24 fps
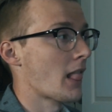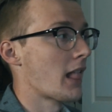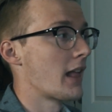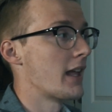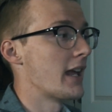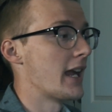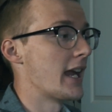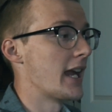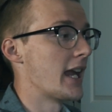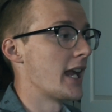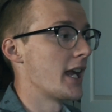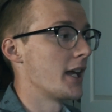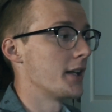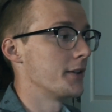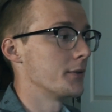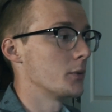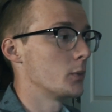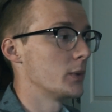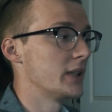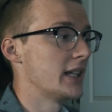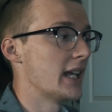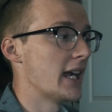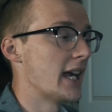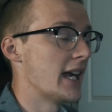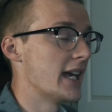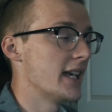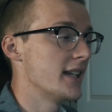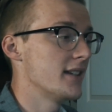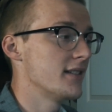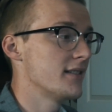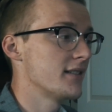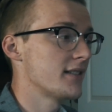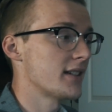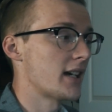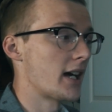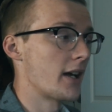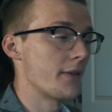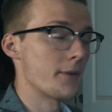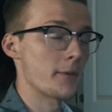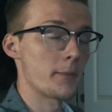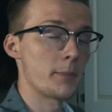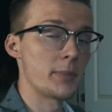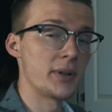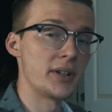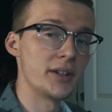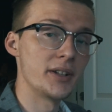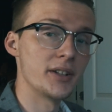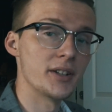And we end on the
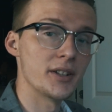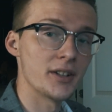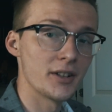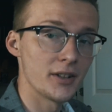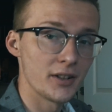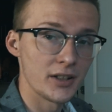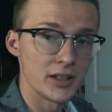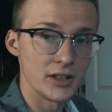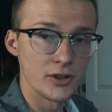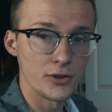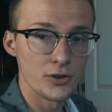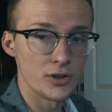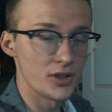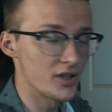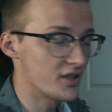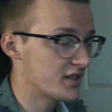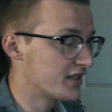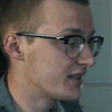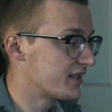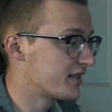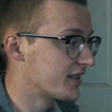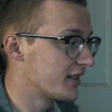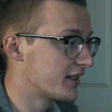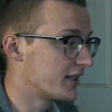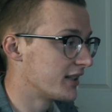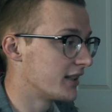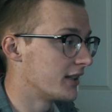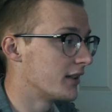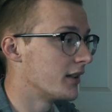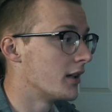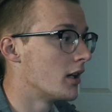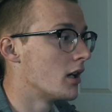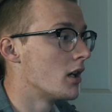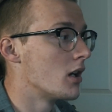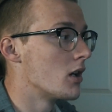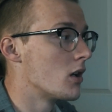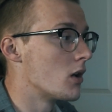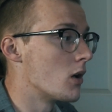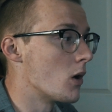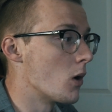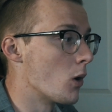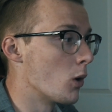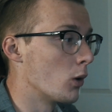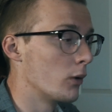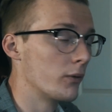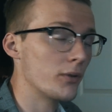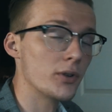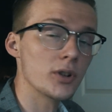pier in Jersey City,
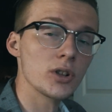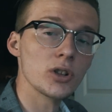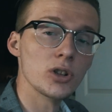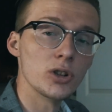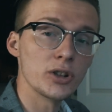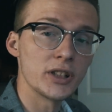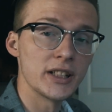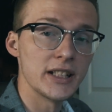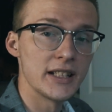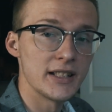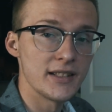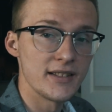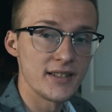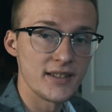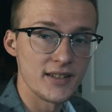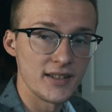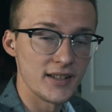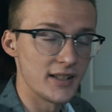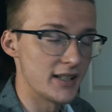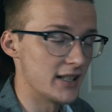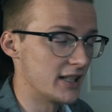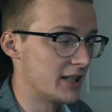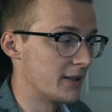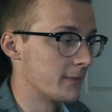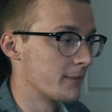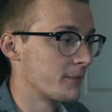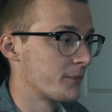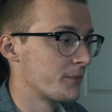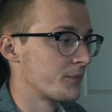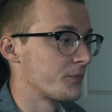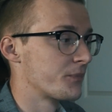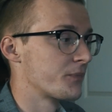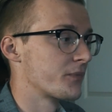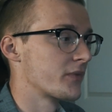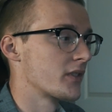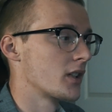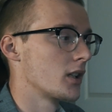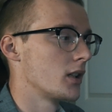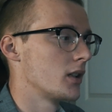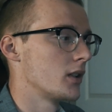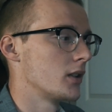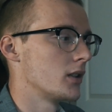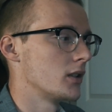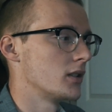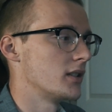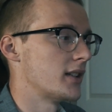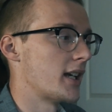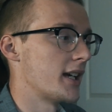overlooking the city.
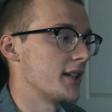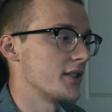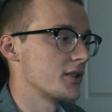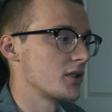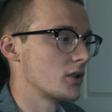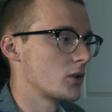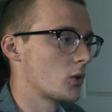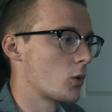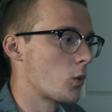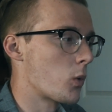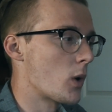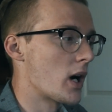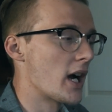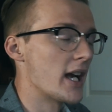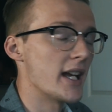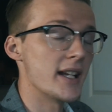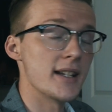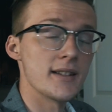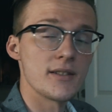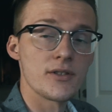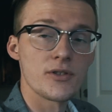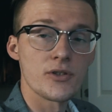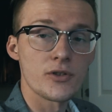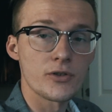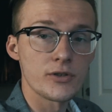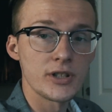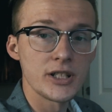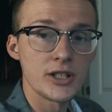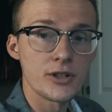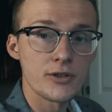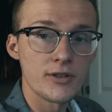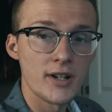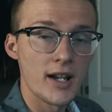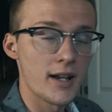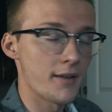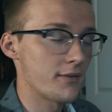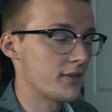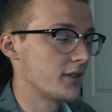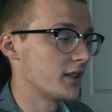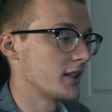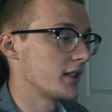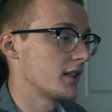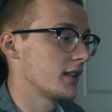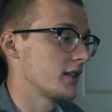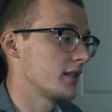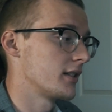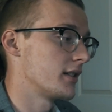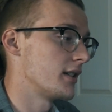Nice quiet street traffic,
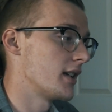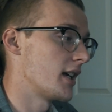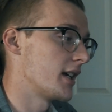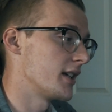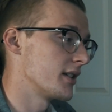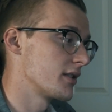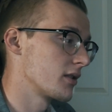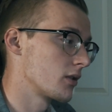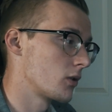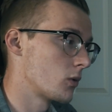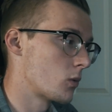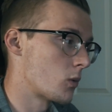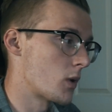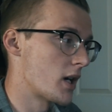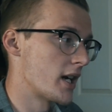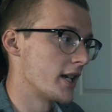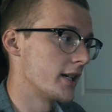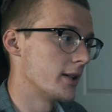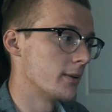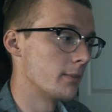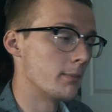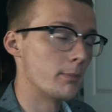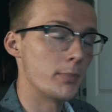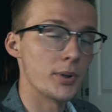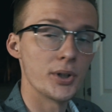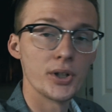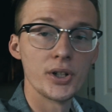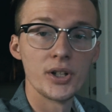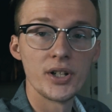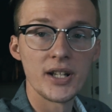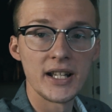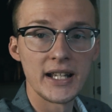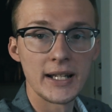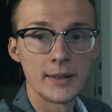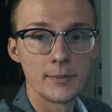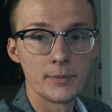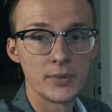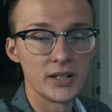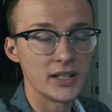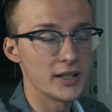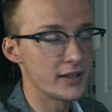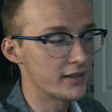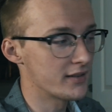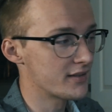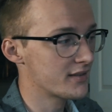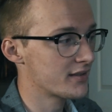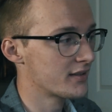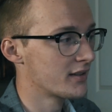nice quiet bird
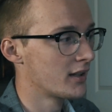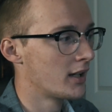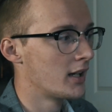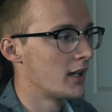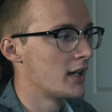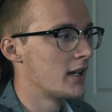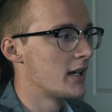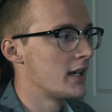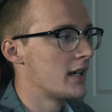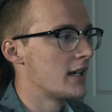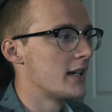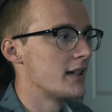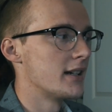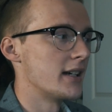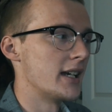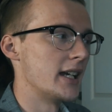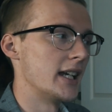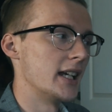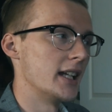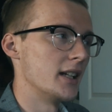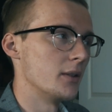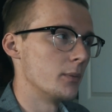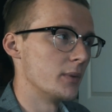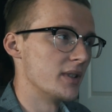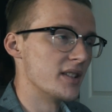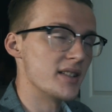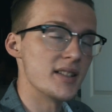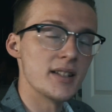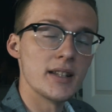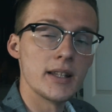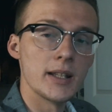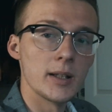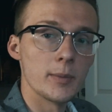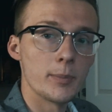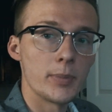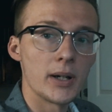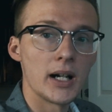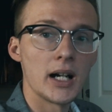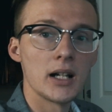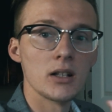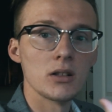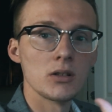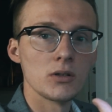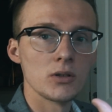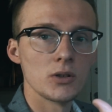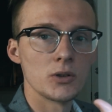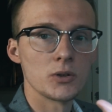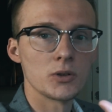ambience. And we see the
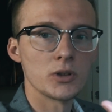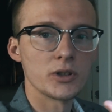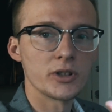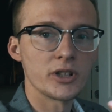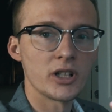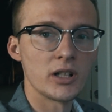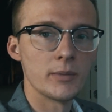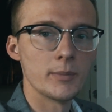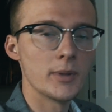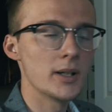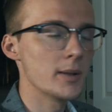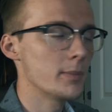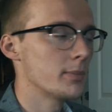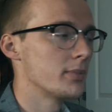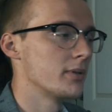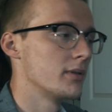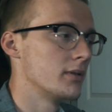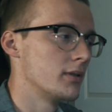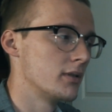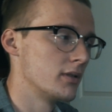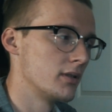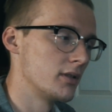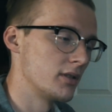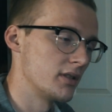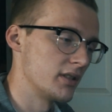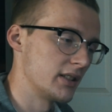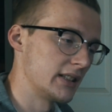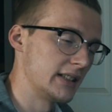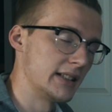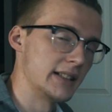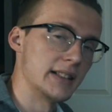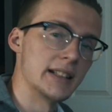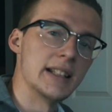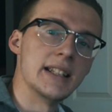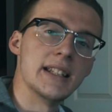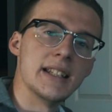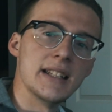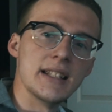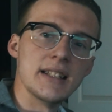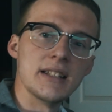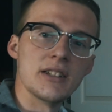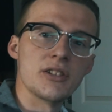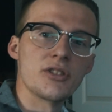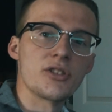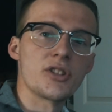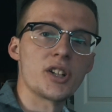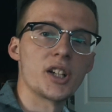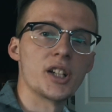Apollo logo come up,
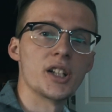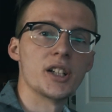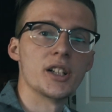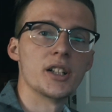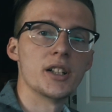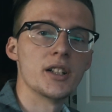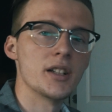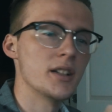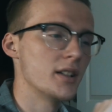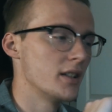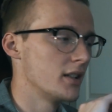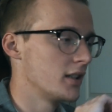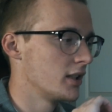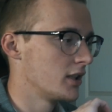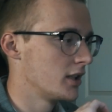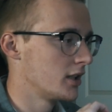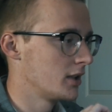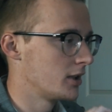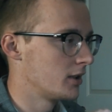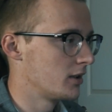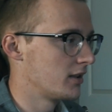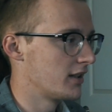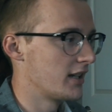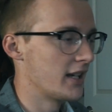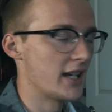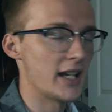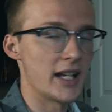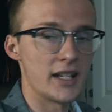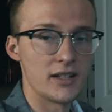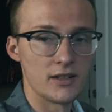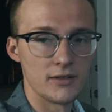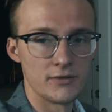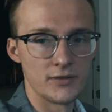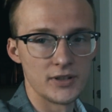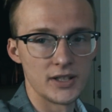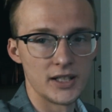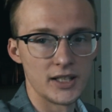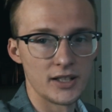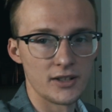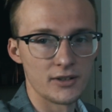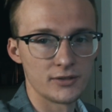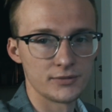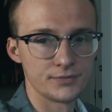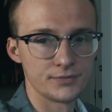keys turn, end of video.